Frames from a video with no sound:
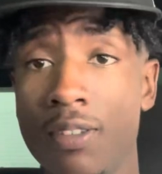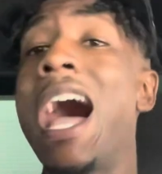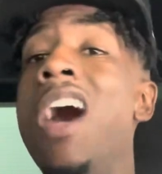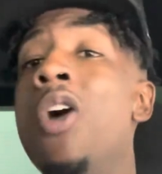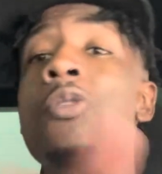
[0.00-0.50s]

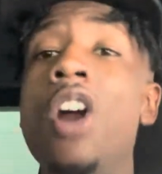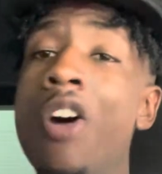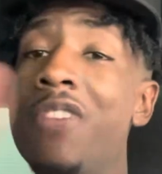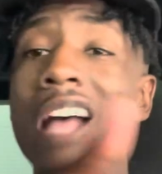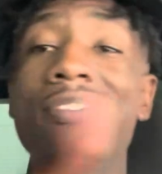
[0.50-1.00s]
I don't know
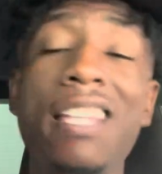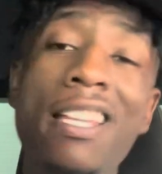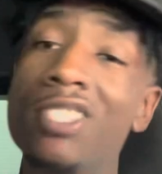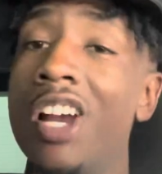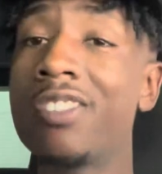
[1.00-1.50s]
if y'all
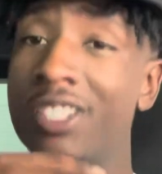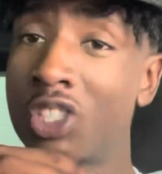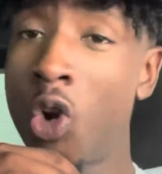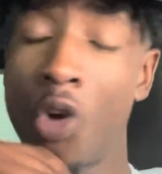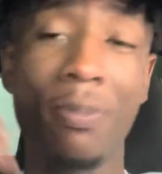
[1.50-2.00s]
seen Jersey
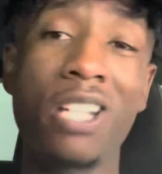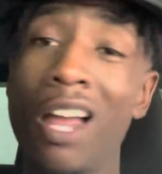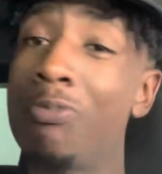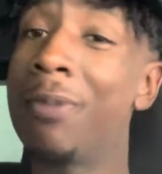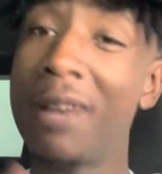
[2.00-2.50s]
Shore, but y'all
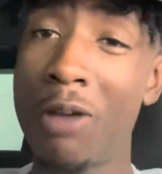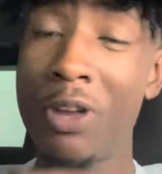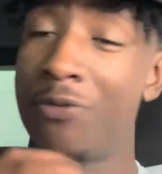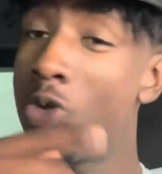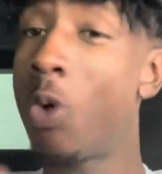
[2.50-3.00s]
remember that.
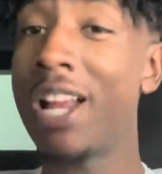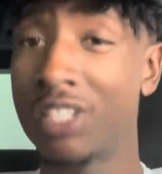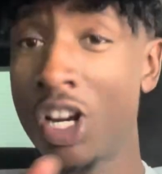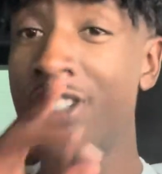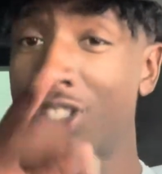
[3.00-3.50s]
If you watch
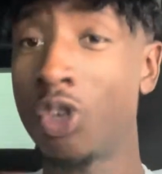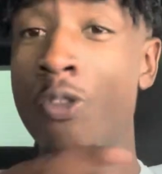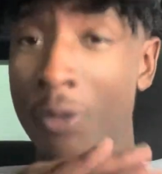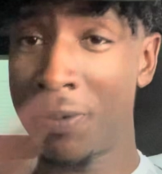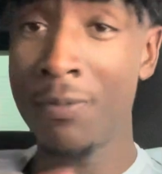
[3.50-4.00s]
Jersey Shore,
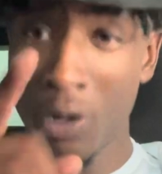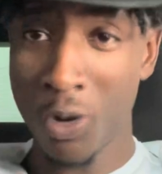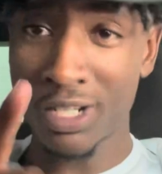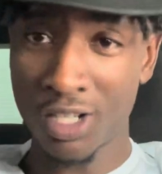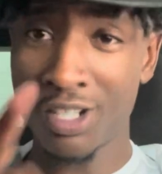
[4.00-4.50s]
for the people that
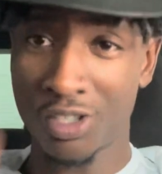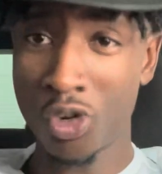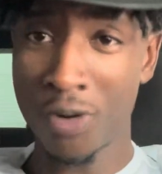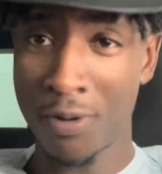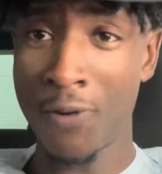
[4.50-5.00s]
watch Jersey
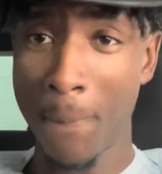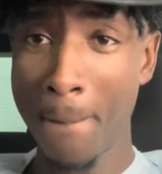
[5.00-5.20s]
Shore, bro,